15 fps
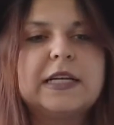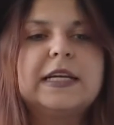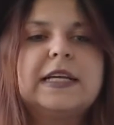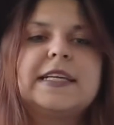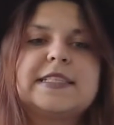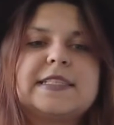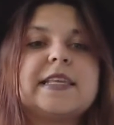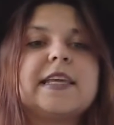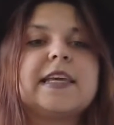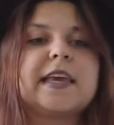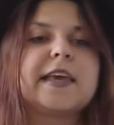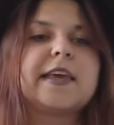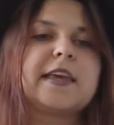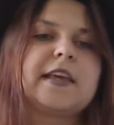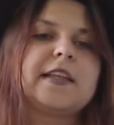
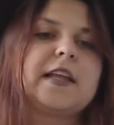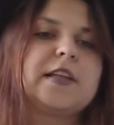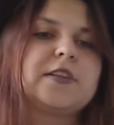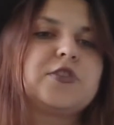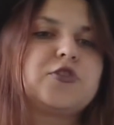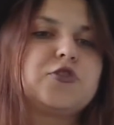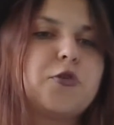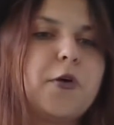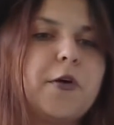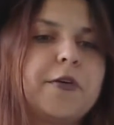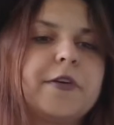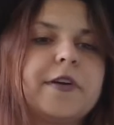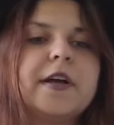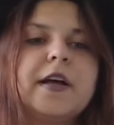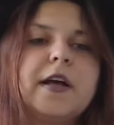singing in a chair,
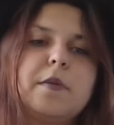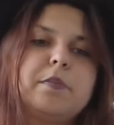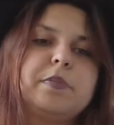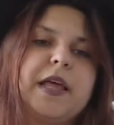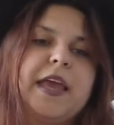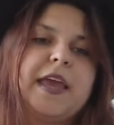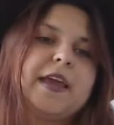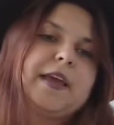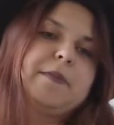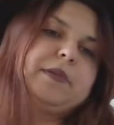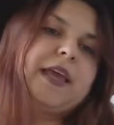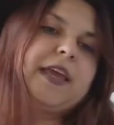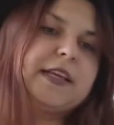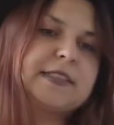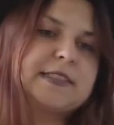
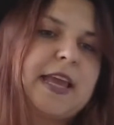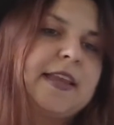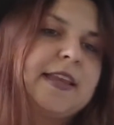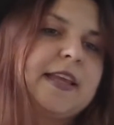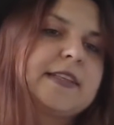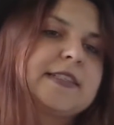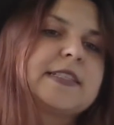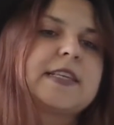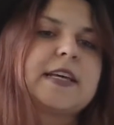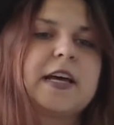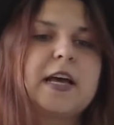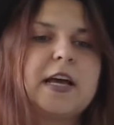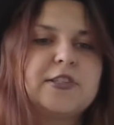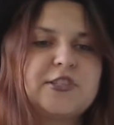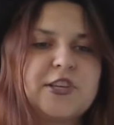playing tennis,
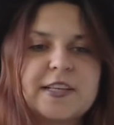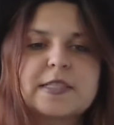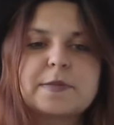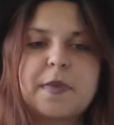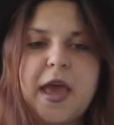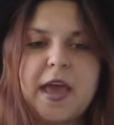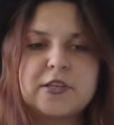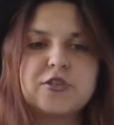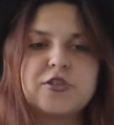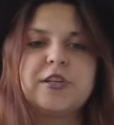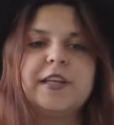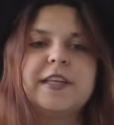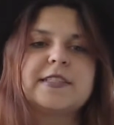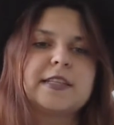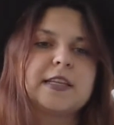chess match,
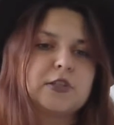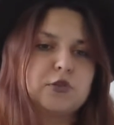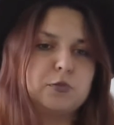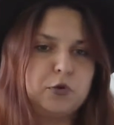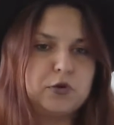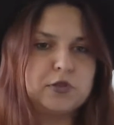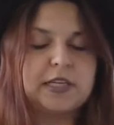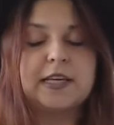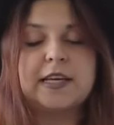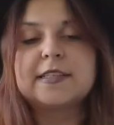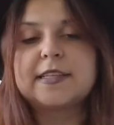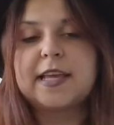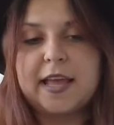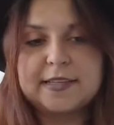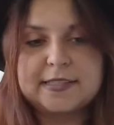listening to music and
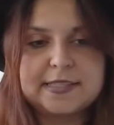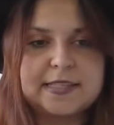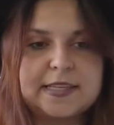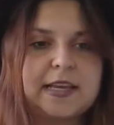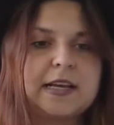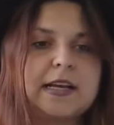dancing.